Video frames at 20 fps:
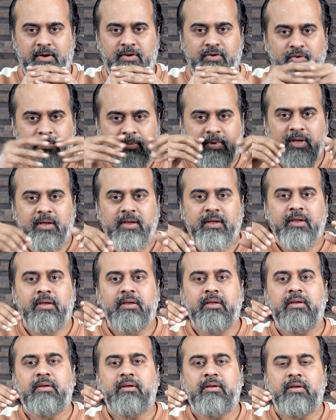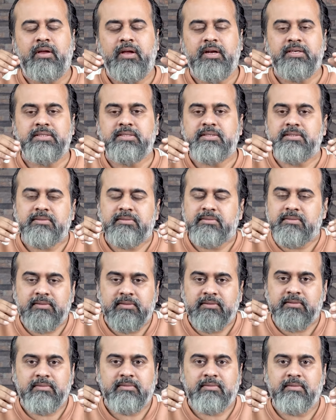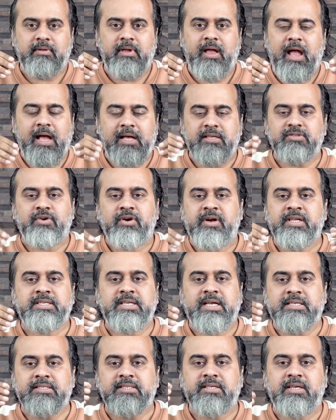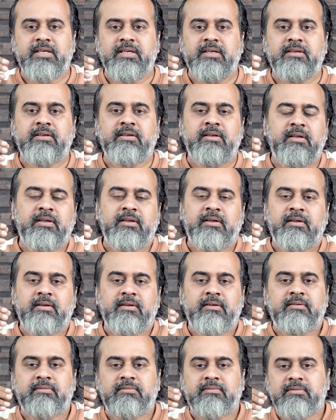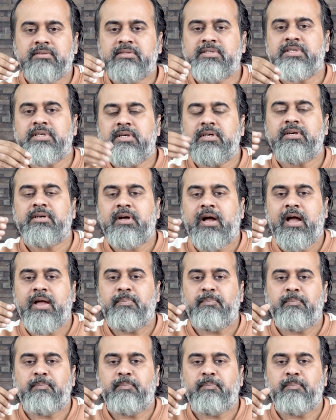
To me, it's as good as asking, Sir, I